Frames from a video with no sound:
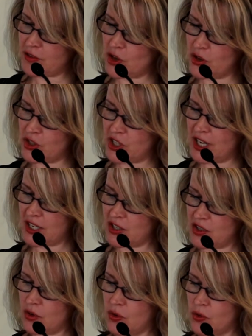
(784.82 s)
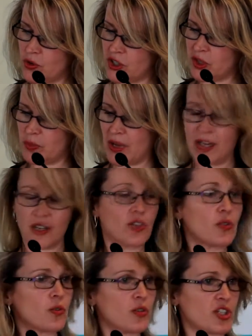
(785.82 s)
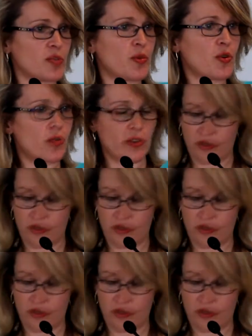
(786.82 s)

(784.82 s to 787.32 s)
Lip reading: of contact or support